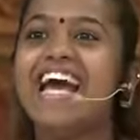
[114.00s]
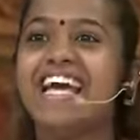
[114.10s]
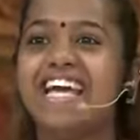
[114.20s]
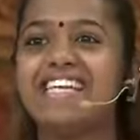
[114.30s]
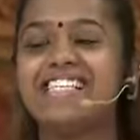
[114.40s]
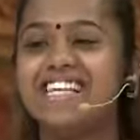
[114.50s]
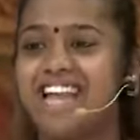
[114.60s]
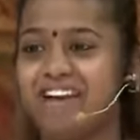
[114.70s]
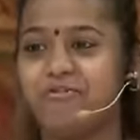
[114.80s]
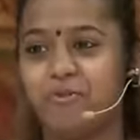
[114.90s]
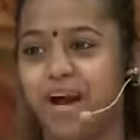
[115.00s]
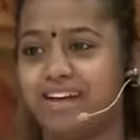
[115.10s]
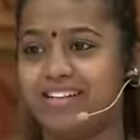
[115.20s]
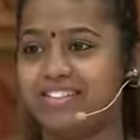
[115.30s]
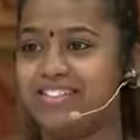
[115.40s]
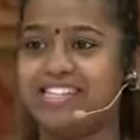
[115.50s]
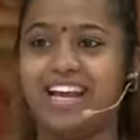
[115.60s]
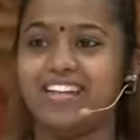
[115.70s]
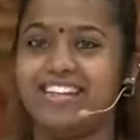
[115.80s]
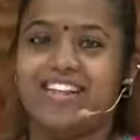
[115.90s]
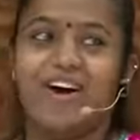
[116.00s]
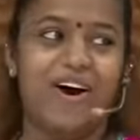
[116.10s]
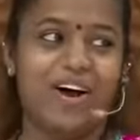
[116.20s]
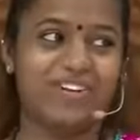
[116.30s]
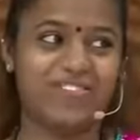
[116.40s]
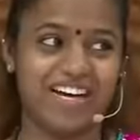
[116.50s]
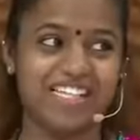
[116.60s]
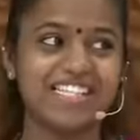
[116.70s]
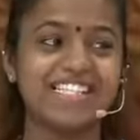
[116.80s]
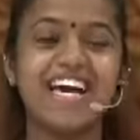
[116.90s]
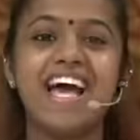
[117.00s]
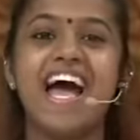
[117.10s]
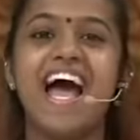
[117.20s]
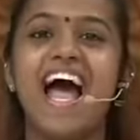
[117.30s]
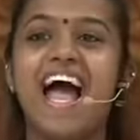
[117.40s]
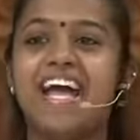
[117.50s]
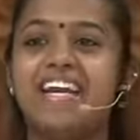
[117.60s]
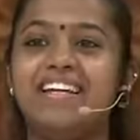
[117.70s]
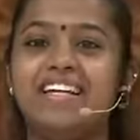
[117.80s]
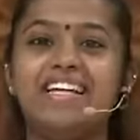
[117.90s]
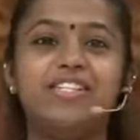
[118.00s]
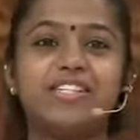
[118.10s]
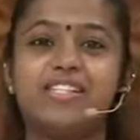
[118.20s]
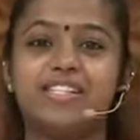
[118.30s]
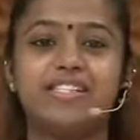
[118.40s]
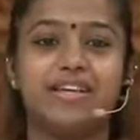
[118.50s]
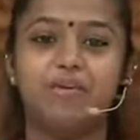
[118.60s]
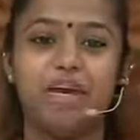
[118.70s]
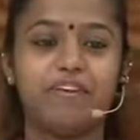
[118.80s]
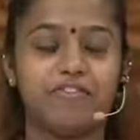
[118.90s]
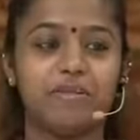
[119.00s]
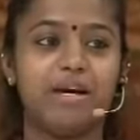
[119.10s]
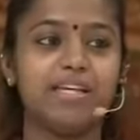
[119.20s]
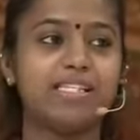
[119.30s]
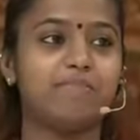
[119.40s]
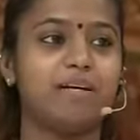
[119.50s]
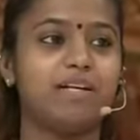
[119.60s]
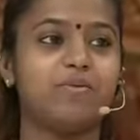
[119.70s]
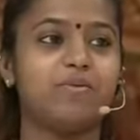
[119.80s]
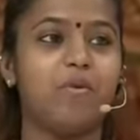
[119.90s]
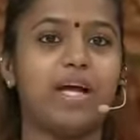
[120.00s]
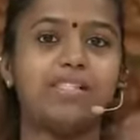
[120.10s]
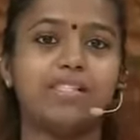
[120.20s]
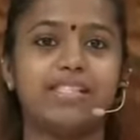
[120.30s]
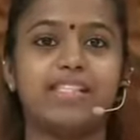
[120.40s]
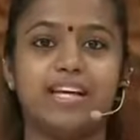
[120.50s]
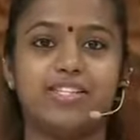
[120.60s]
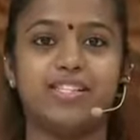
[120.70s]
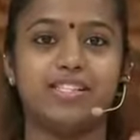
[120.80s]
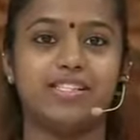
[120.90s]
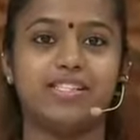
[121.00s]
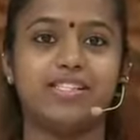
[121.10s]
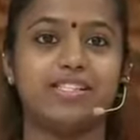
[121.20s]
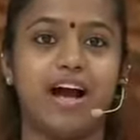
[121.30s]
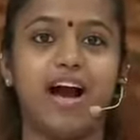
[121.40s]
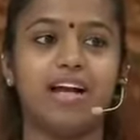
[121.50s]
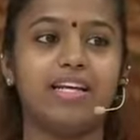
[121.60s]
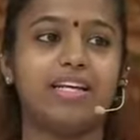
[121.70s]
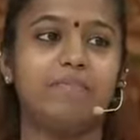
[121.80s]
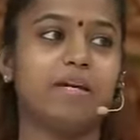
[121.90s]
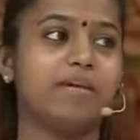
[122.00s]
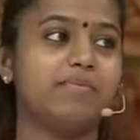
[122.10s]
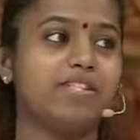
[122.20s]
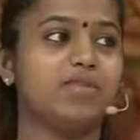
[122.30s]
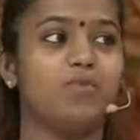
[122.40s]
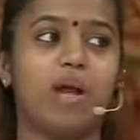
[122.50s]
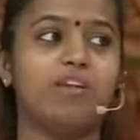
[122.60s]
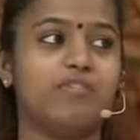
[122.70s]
He is a live wire, just like all of us. And he just sits away from us, but once the sessions start, he becomes just one